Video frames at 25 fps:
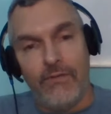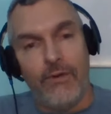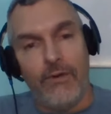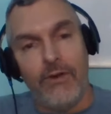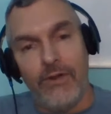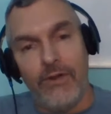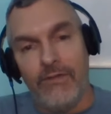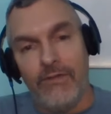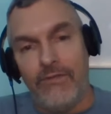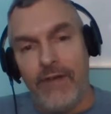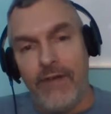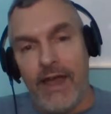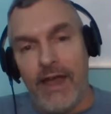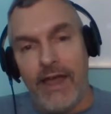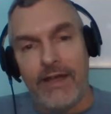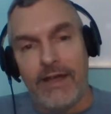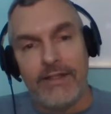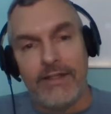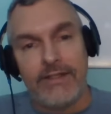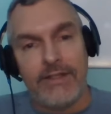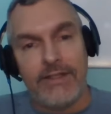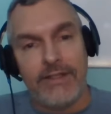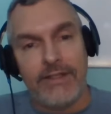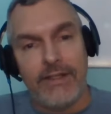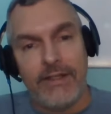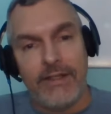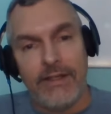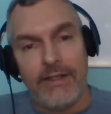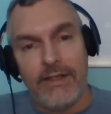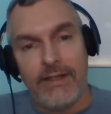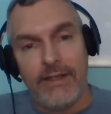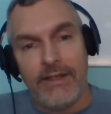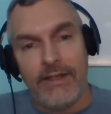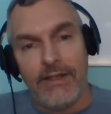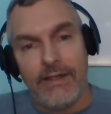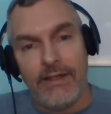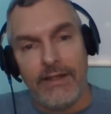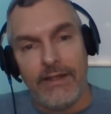for the facts,
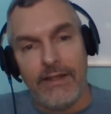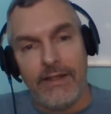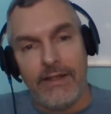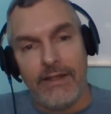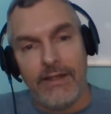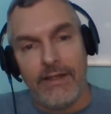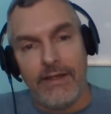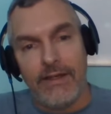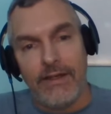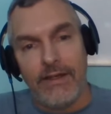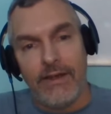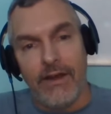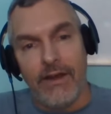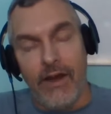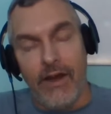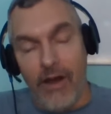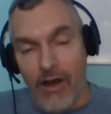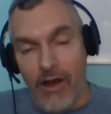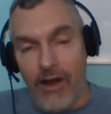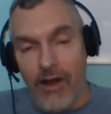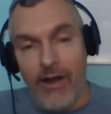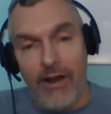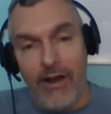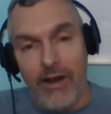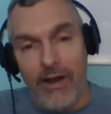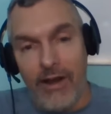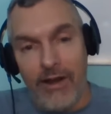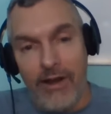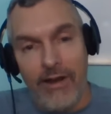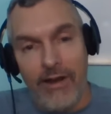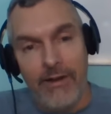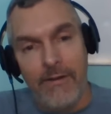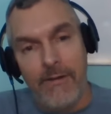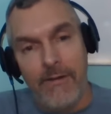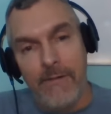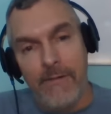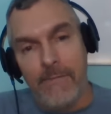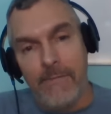are,
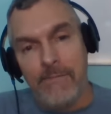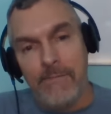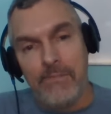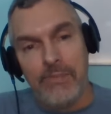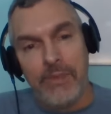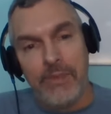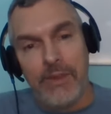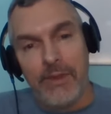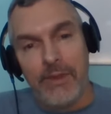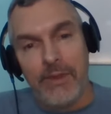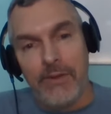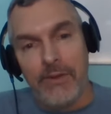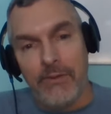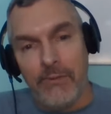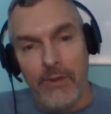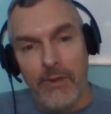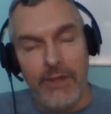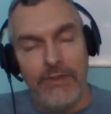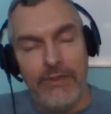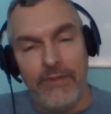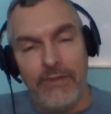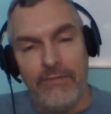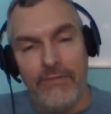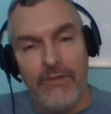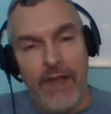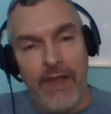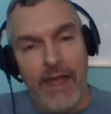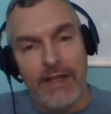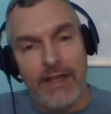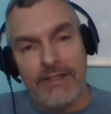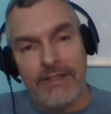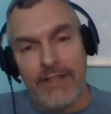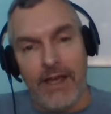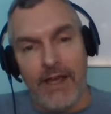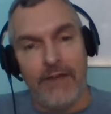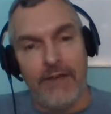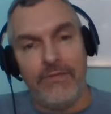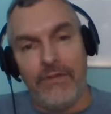with the
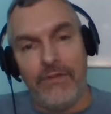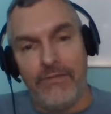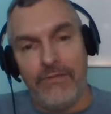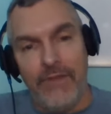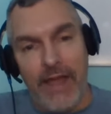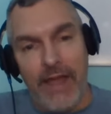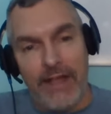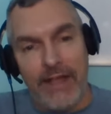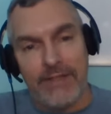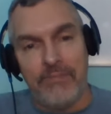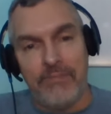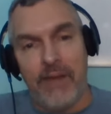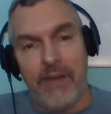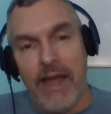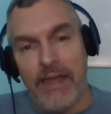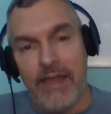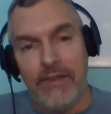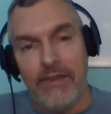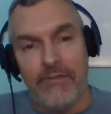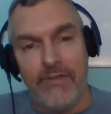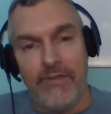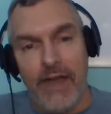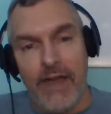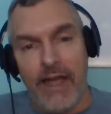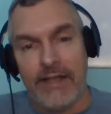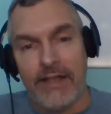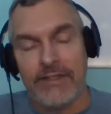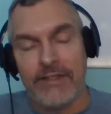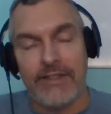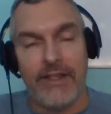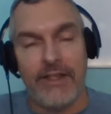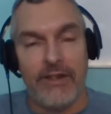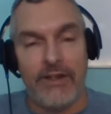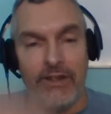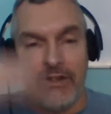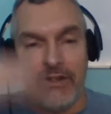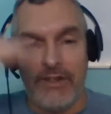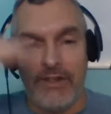facts, of the facts, by the facts.
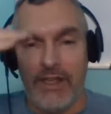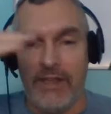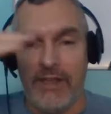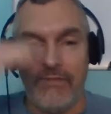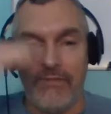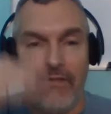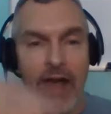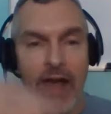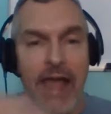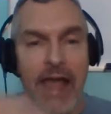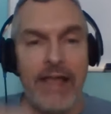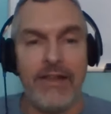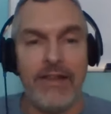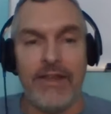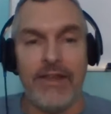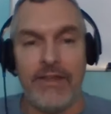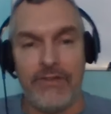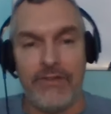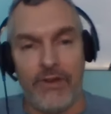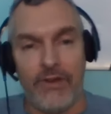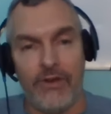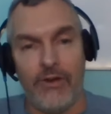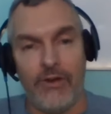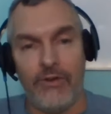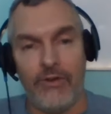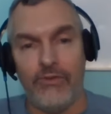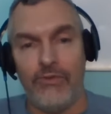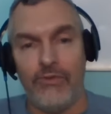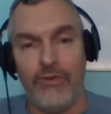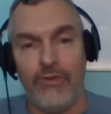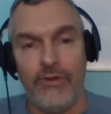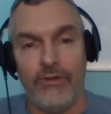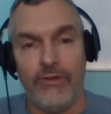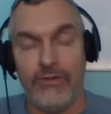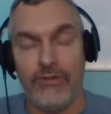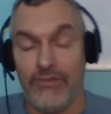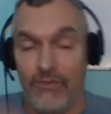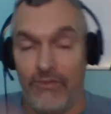They're, they violate their own
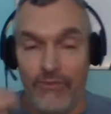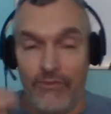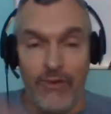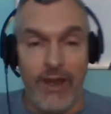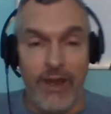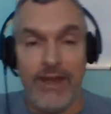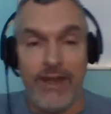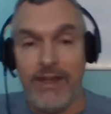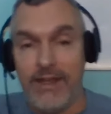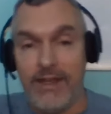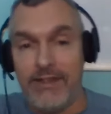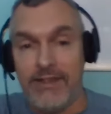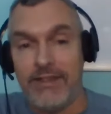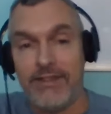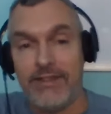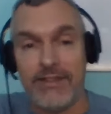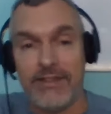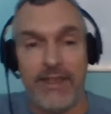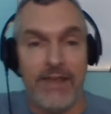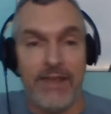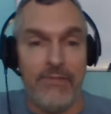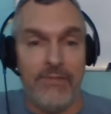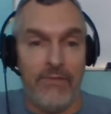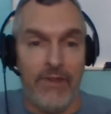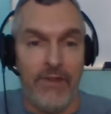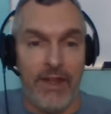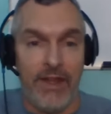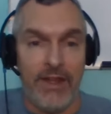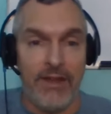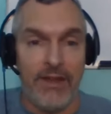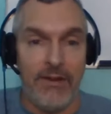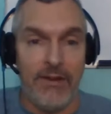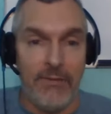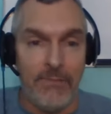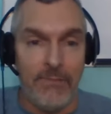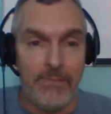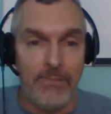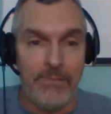rules right in the same video.